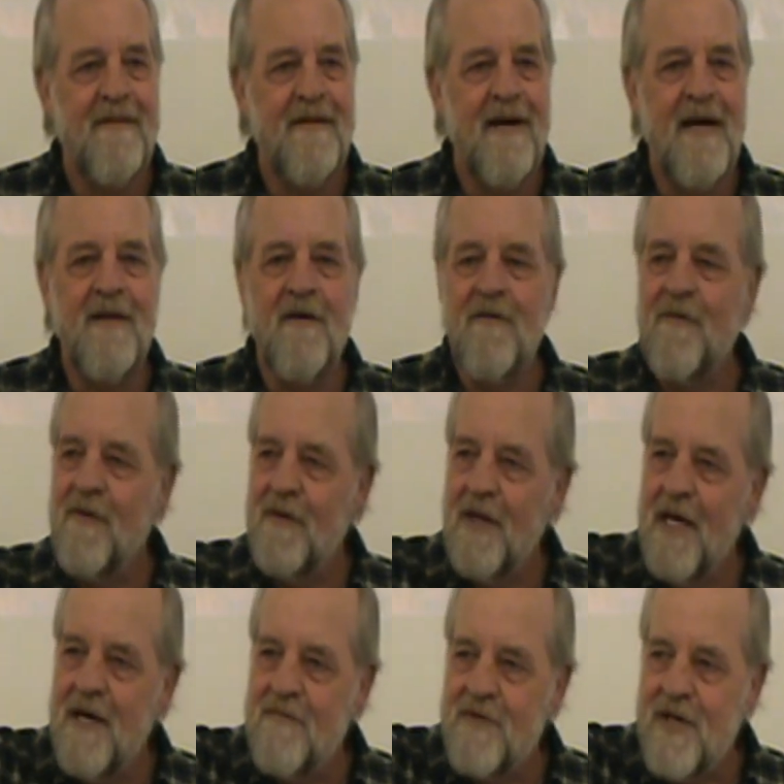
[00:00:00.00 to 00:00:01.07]
and the
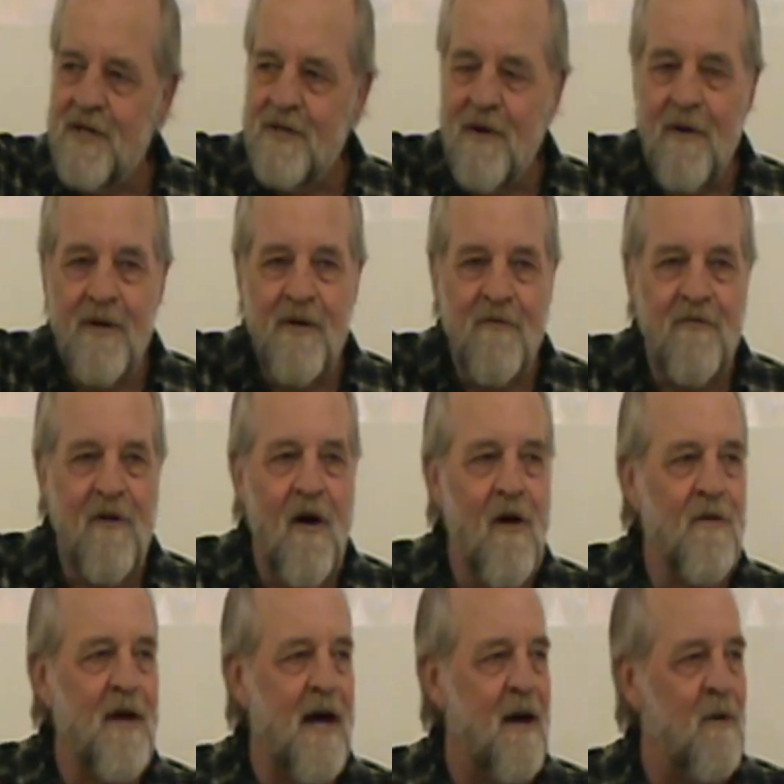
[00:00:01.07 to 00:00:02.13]
leaves just starting to fall
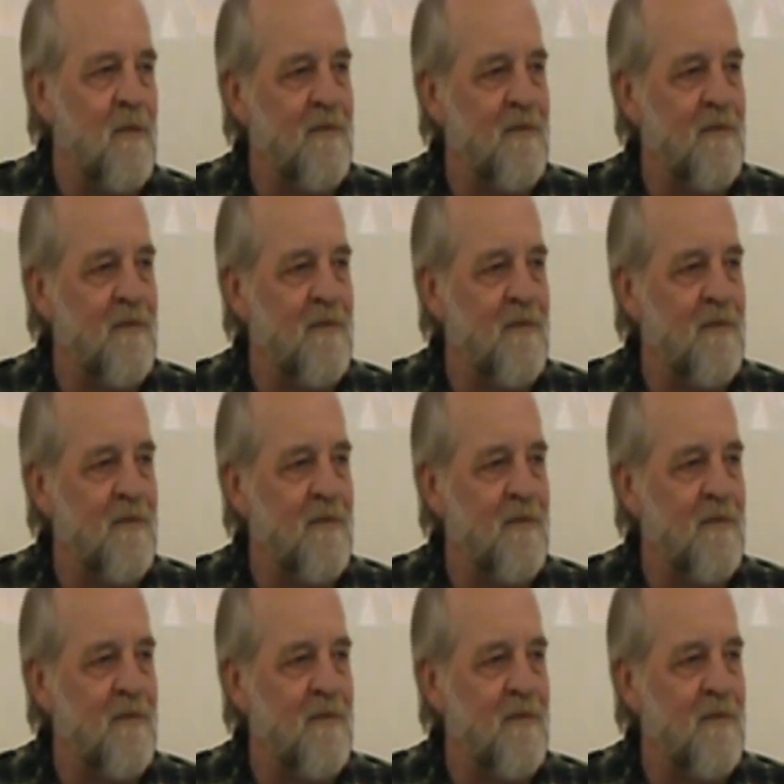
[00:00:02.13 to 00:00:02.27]
down.